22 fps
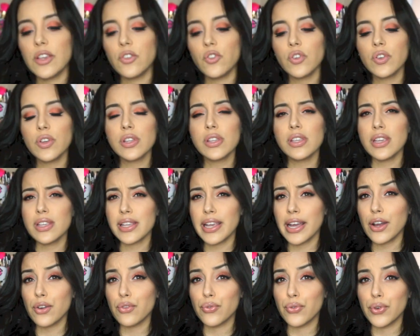As you can see, it's
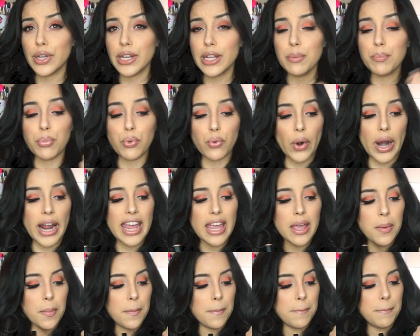like a really
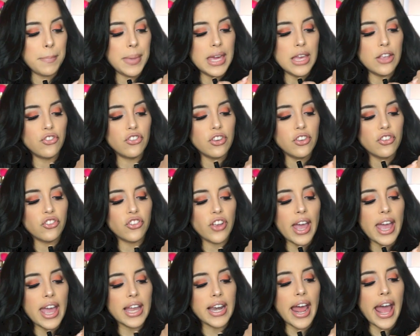bright peachy
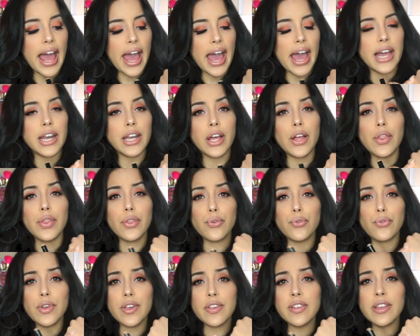shade, and
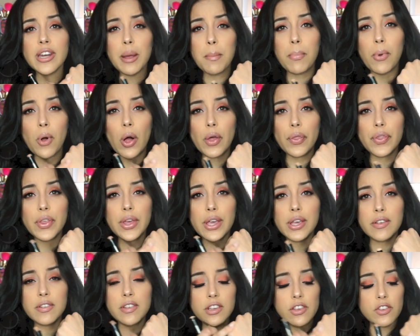the reason I bought
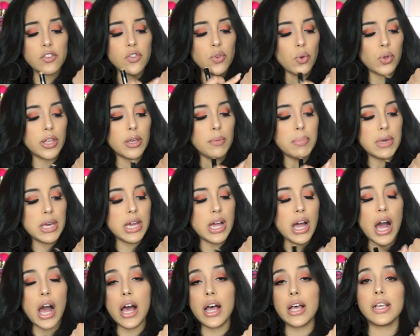this is solely
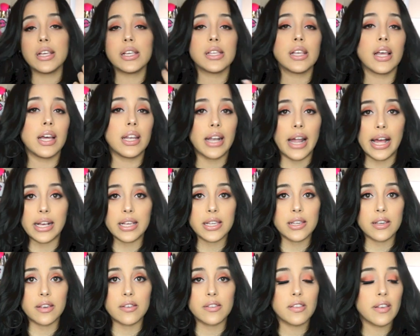because
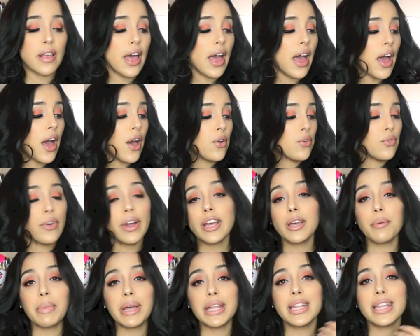Alexis
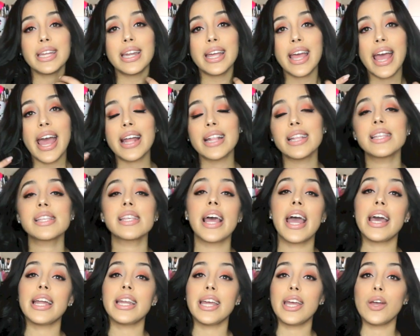recommended it and
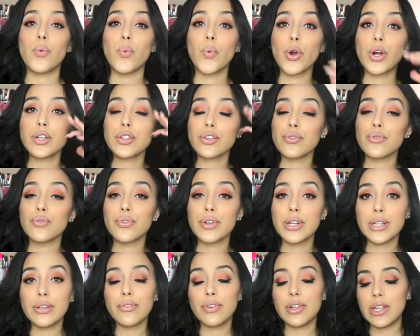said it worked
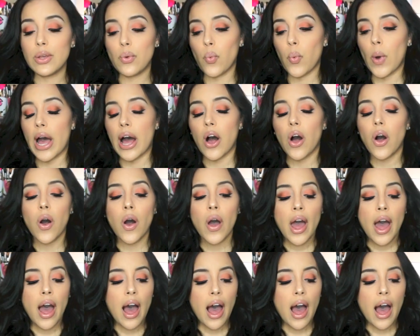really well.